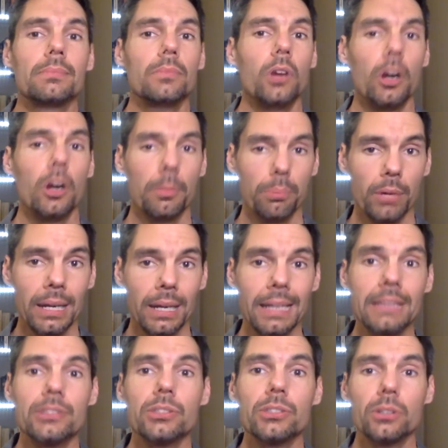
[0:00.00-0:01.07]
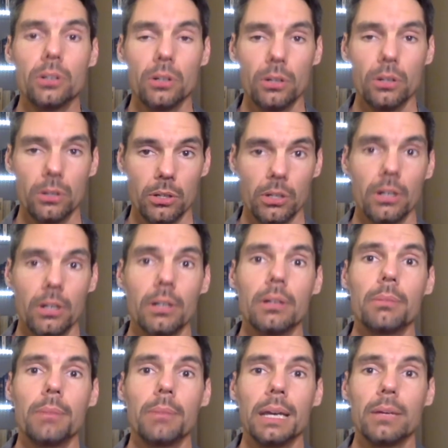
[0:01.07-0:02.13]
Our brains are
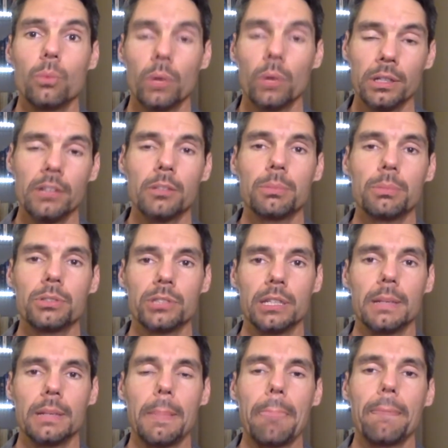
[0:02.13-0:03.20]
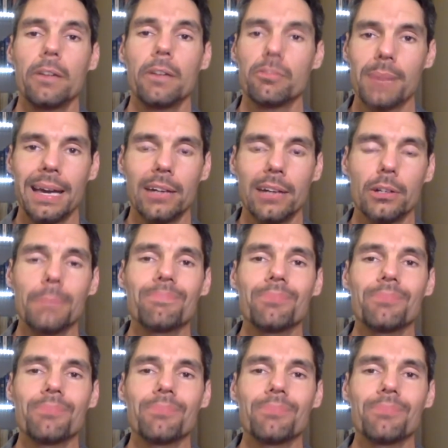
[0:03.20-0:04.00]
made 100% of matter.